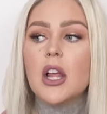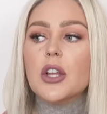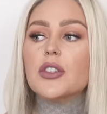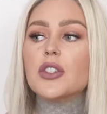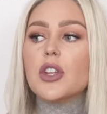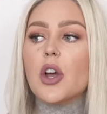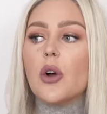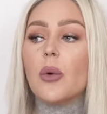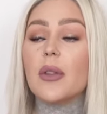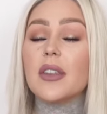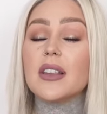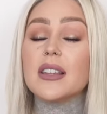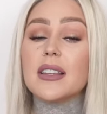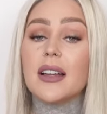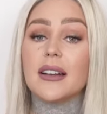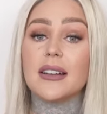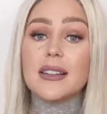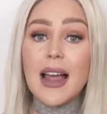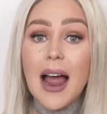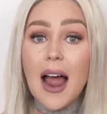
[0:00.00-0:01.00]
So when the
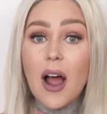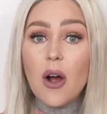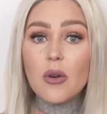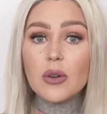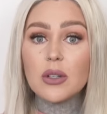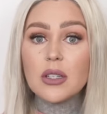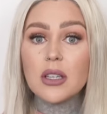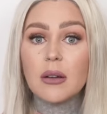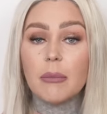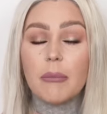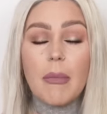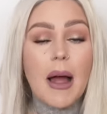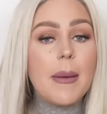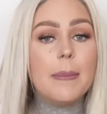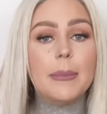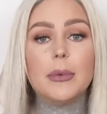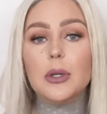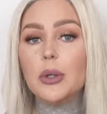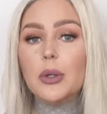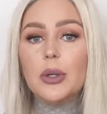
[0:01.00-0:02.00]
sun is out, my
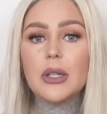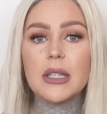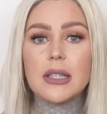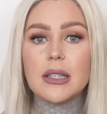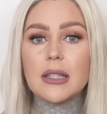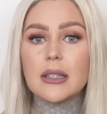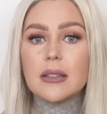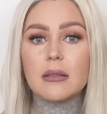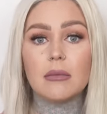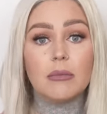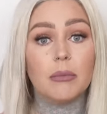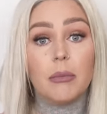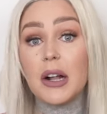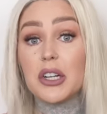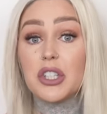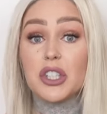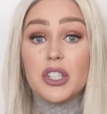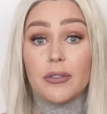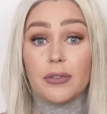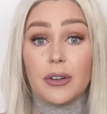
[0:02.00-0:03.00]
mood is
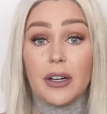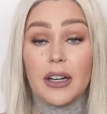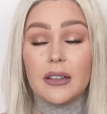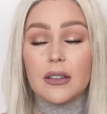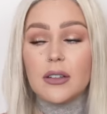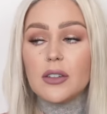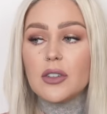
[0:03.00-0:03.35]
much different.